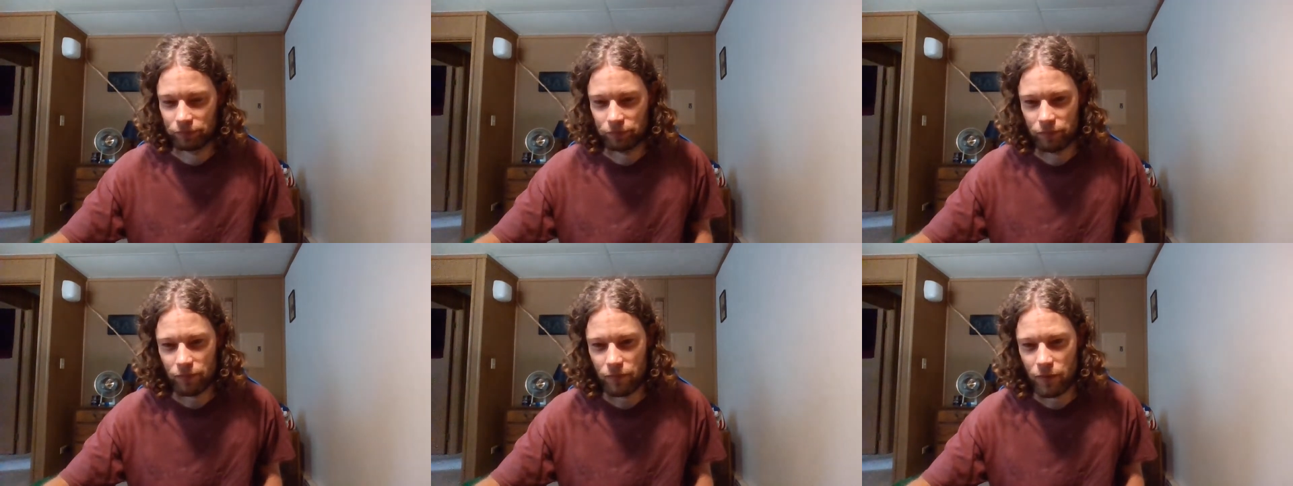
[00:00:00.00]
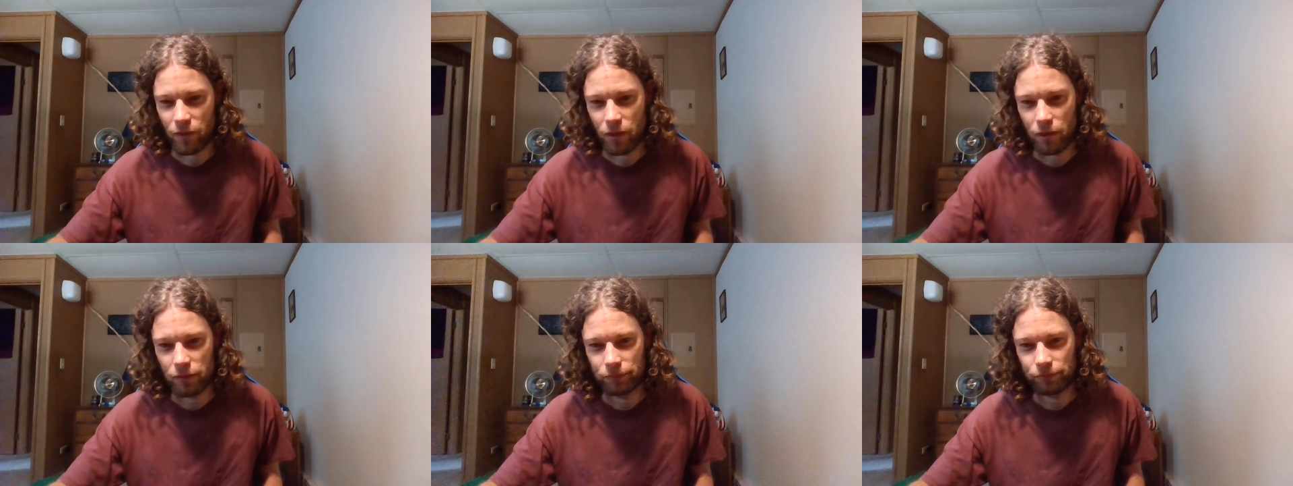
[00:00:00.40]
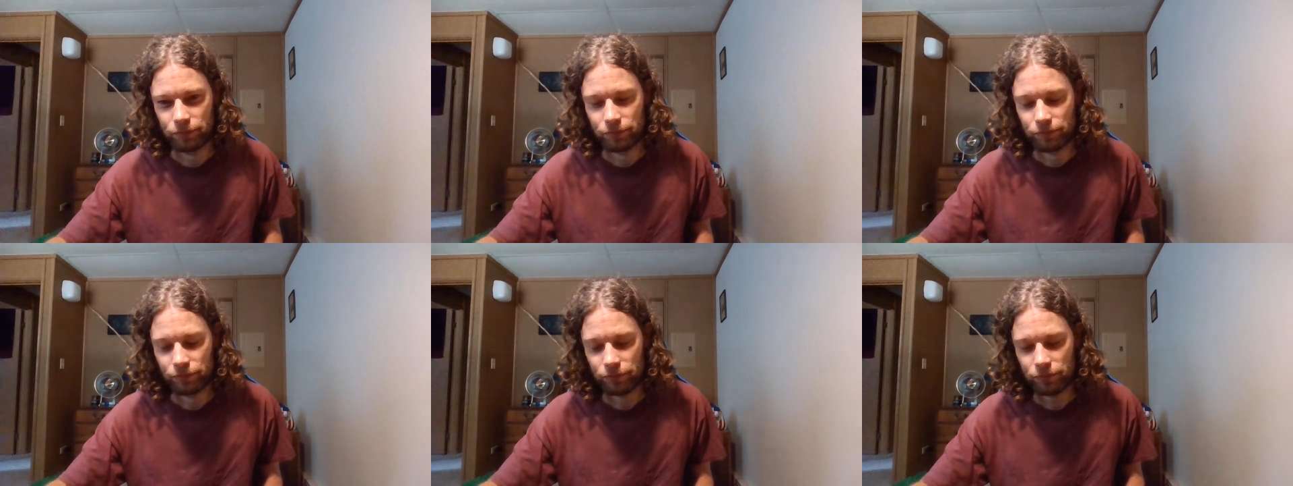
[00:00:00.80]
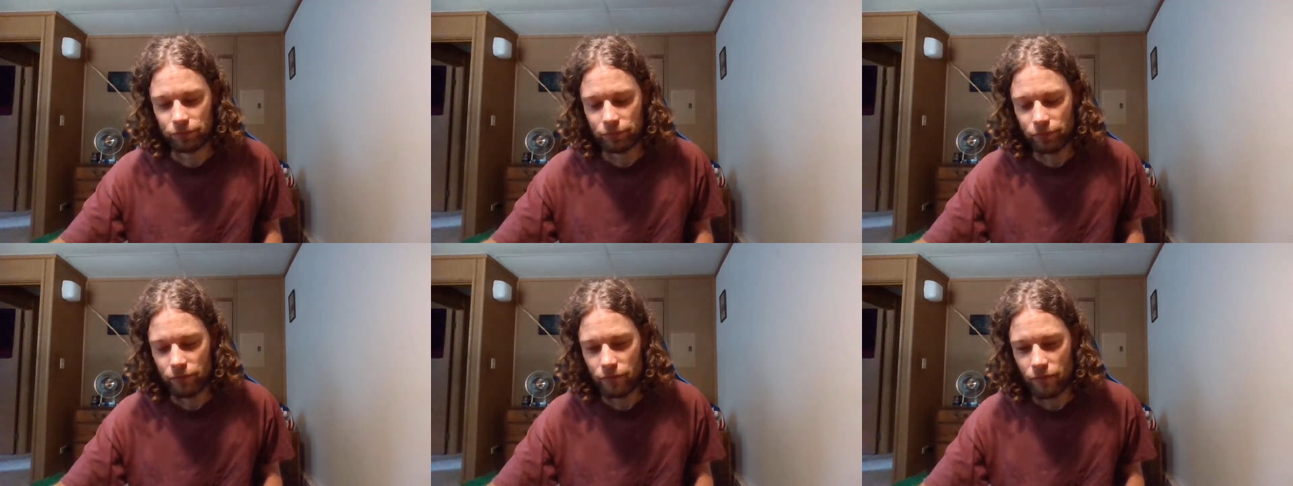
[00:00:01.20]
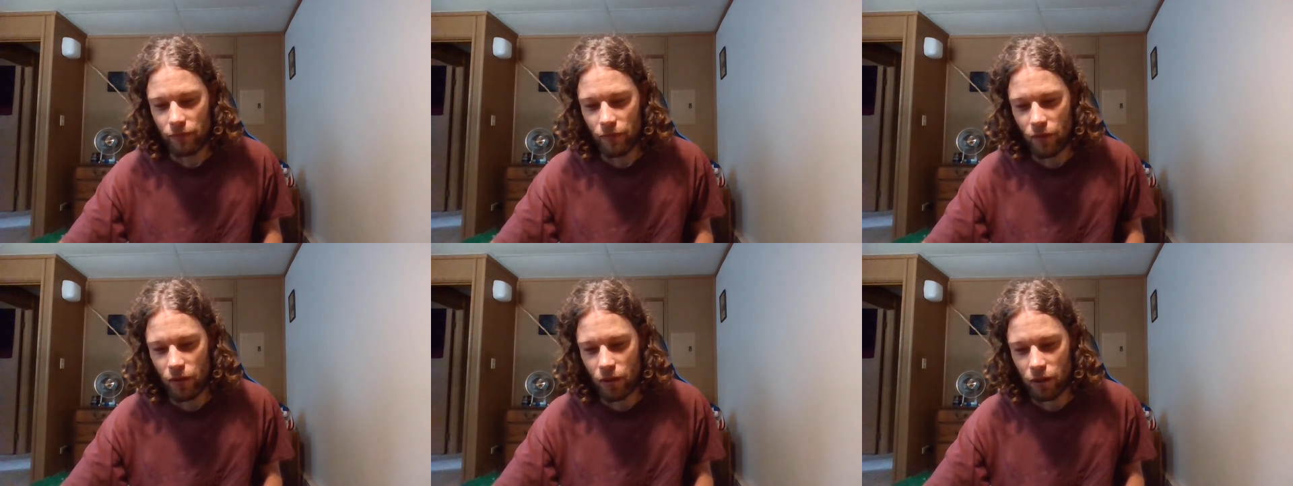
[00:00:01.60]

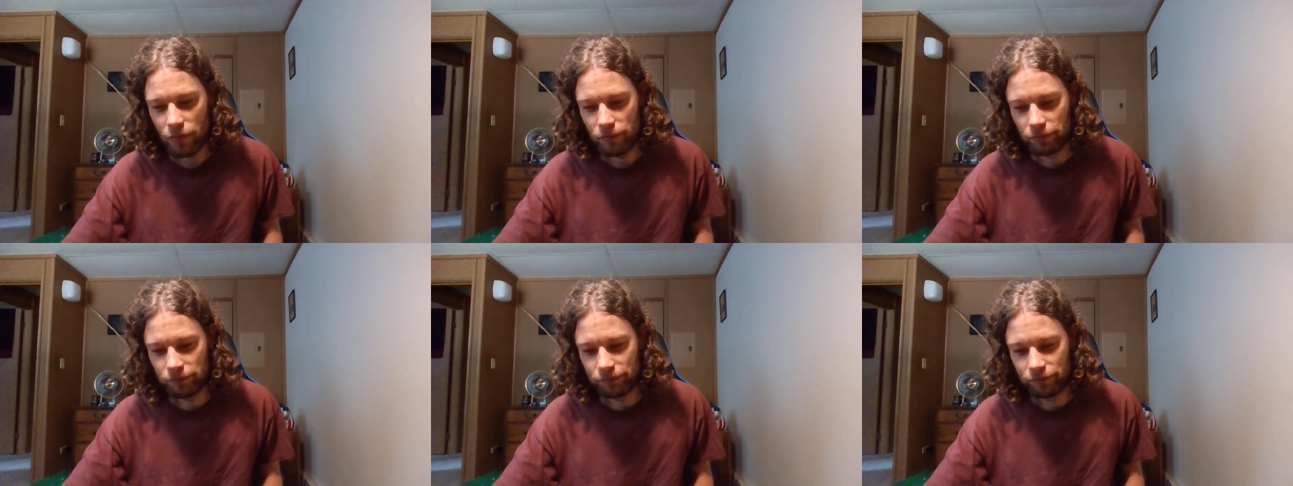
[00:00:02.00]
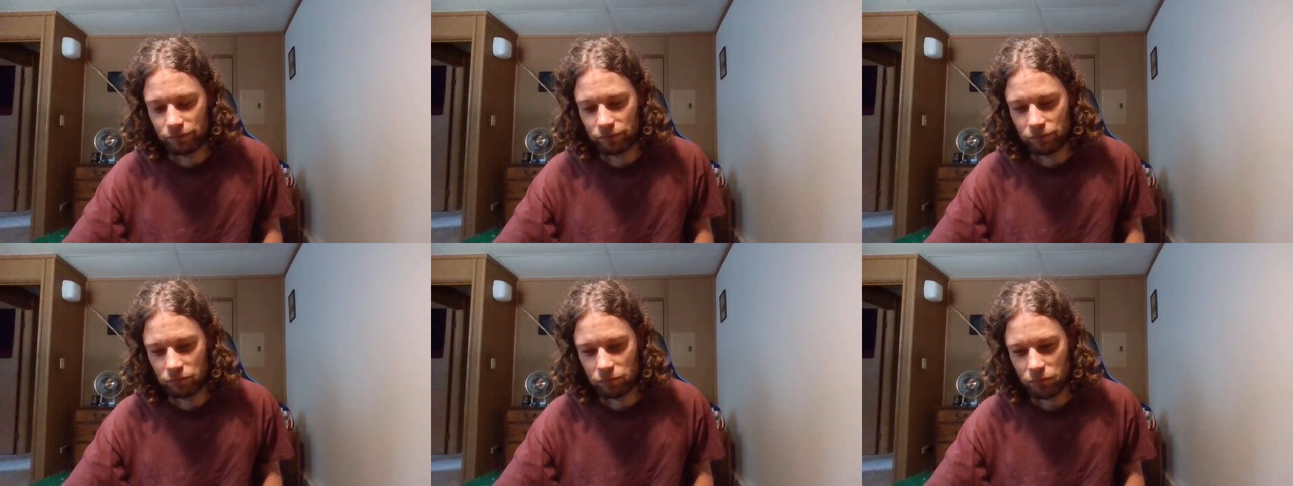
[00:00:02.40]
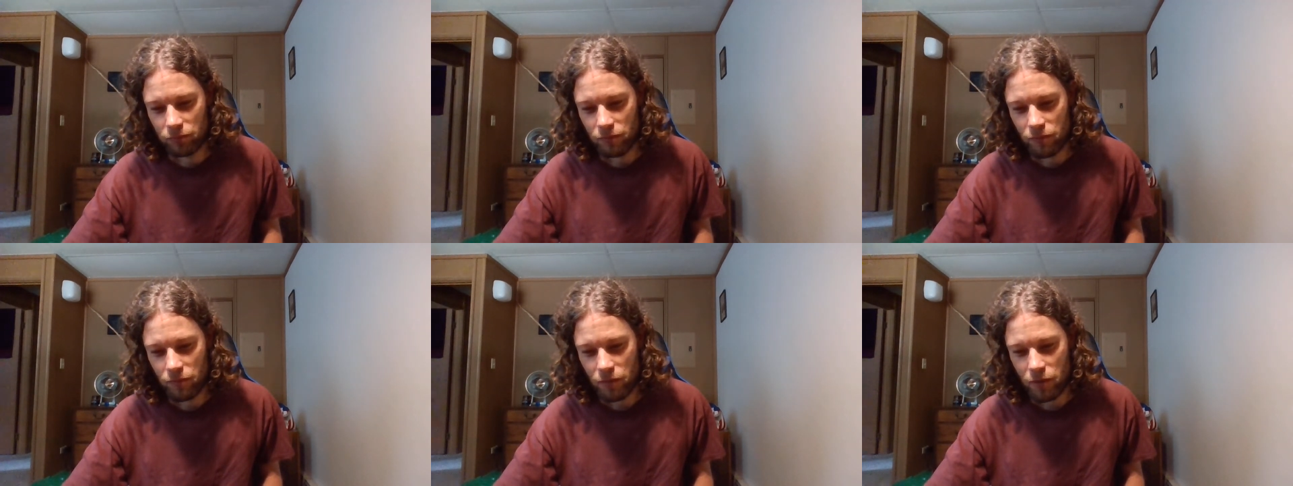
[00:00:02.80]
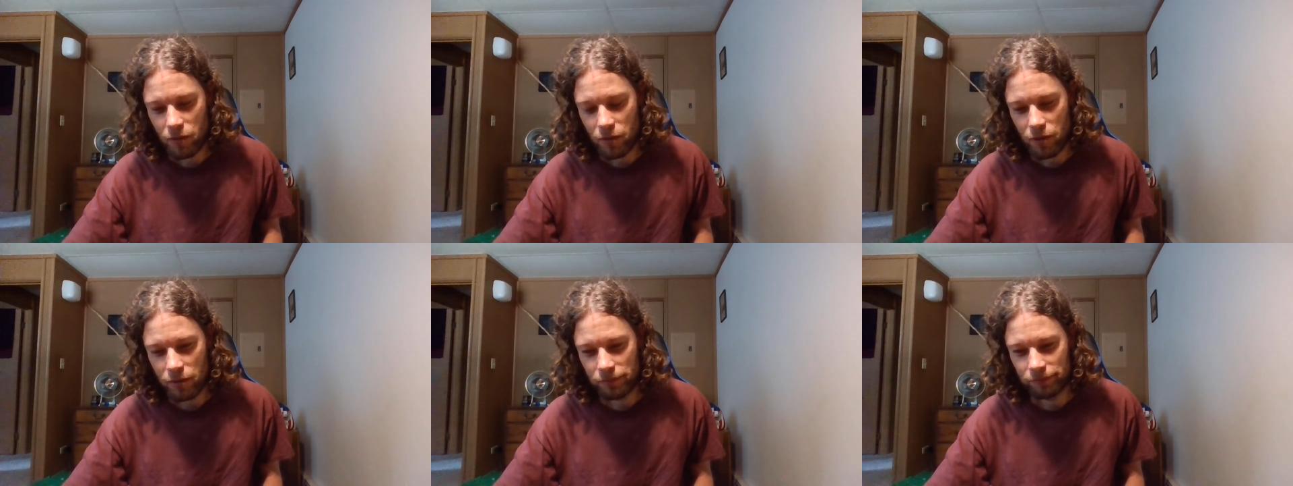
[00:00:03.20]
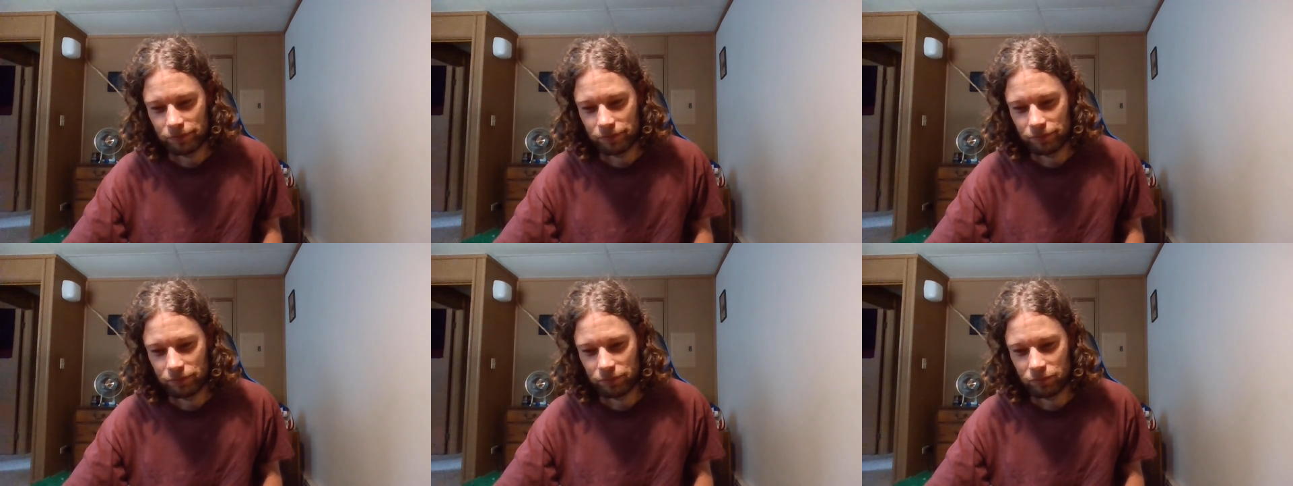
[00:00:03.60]

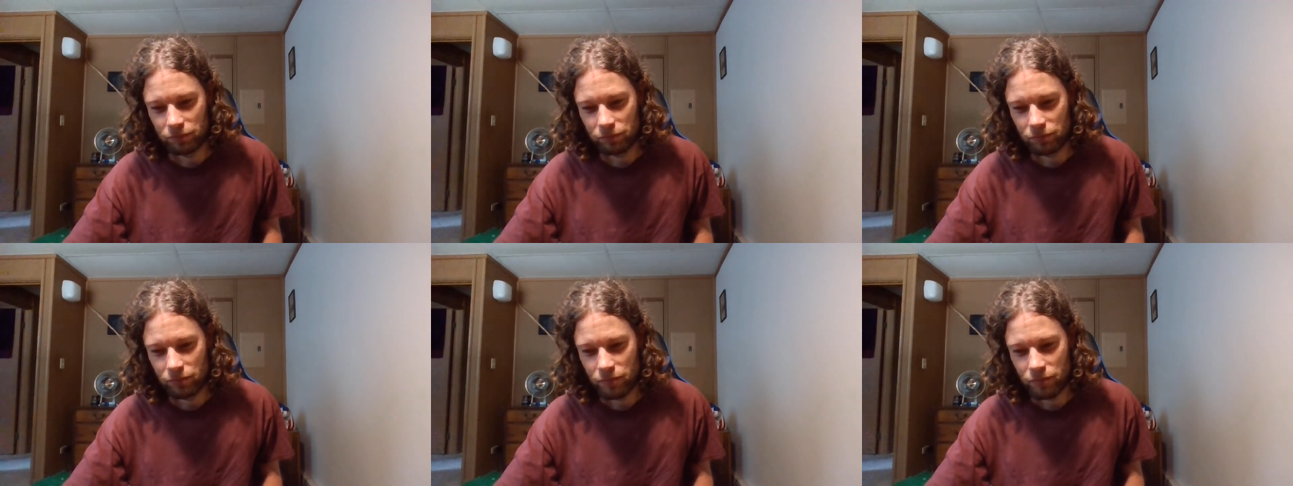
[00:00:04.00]
[no speech]